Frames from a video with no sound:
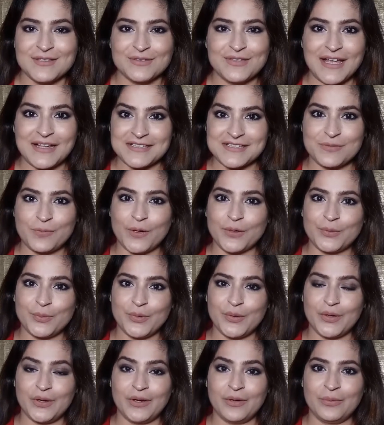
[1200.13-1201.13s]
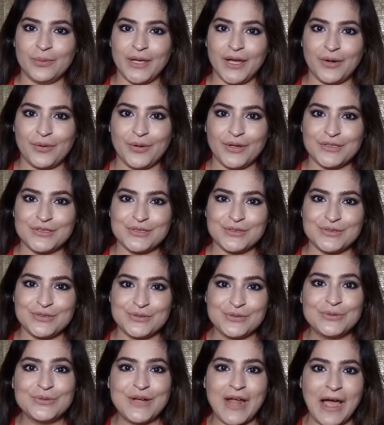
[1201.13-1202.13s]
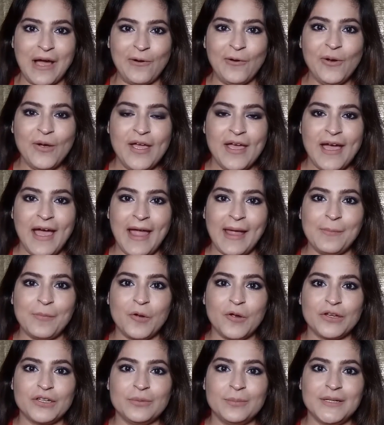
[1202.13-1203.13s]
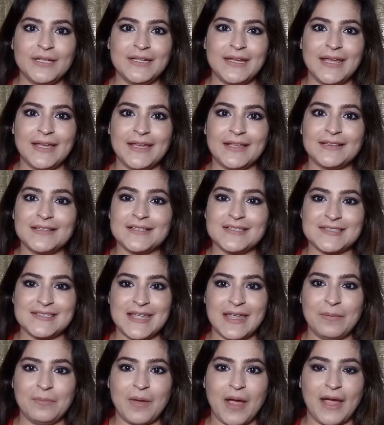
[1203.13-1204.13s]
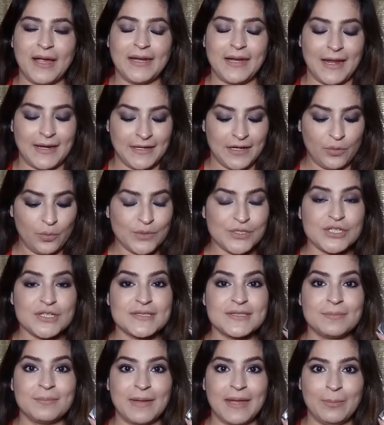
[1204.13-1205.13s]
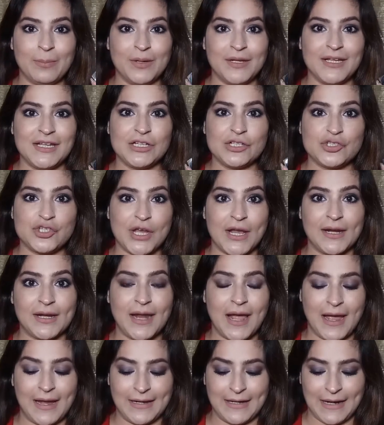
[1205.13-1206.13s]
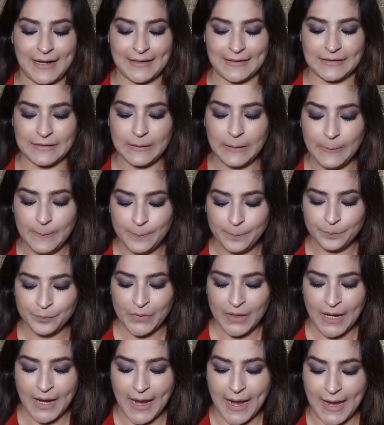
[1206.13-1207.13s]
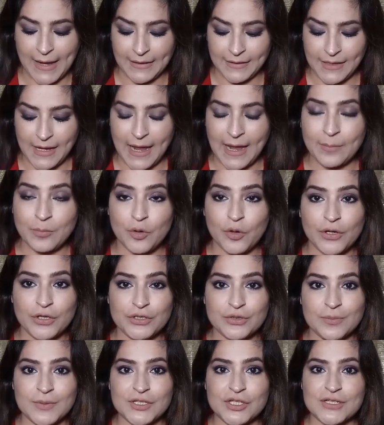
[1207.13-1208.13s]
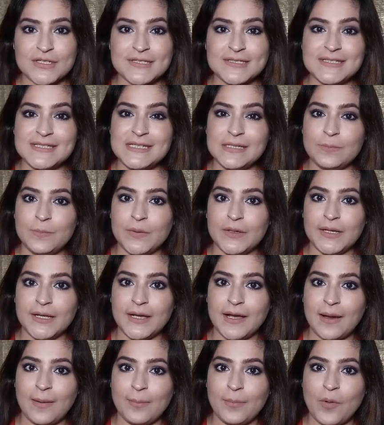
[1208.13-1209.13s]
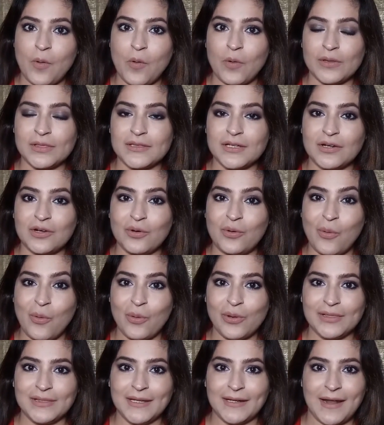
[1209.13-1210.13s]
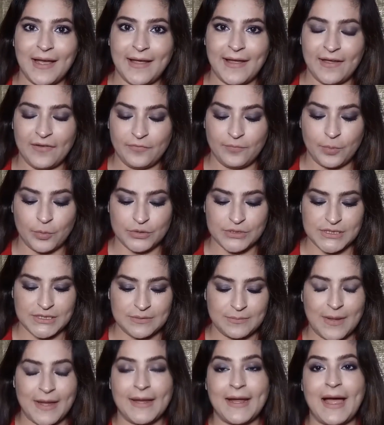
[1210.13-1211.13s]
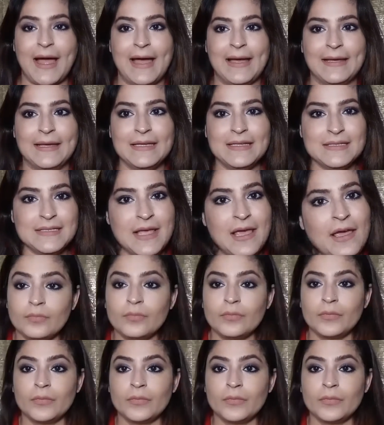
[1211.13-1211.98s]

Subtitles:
So that's what we are going to do now. I'm going to be taking the same eyeliner, which is the Maybelline gel eyeliner, and I'm going to be just deepening up all the kohl that I have put in my eyes.